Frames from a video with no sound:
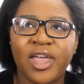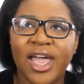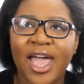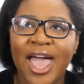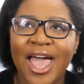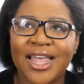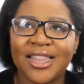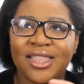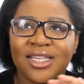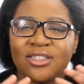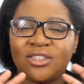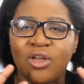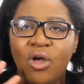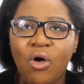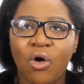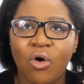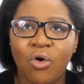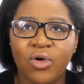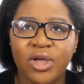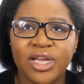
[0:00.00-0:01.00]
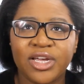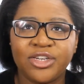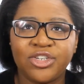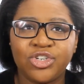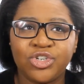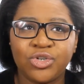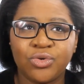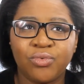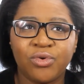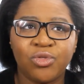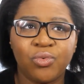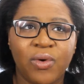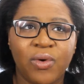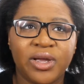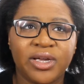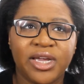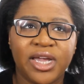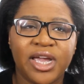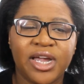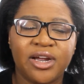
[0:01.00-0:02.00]
they had this whole issue
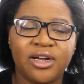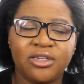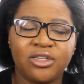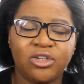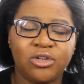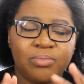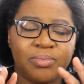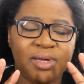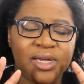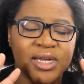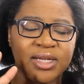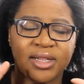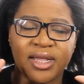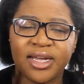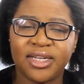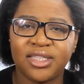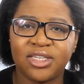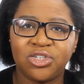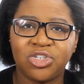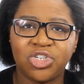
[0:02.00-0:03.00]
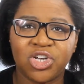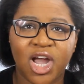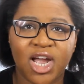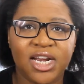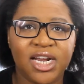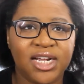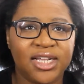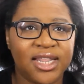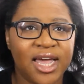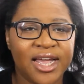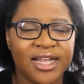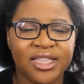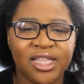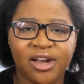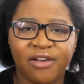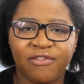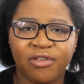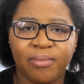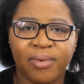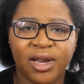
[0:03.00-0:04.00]
one character being like the shining light
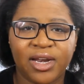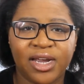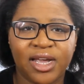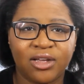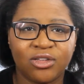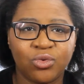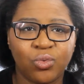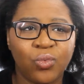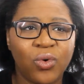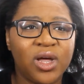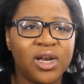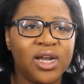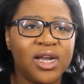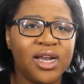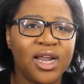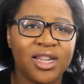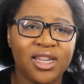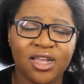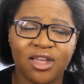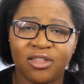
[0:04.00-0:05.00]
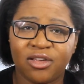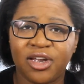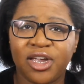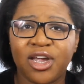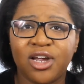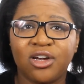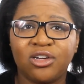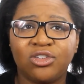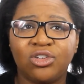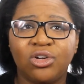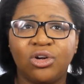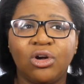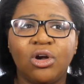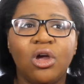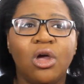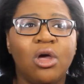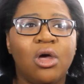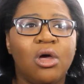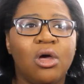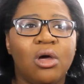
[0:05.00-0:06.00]
that everybody else wanted and the other character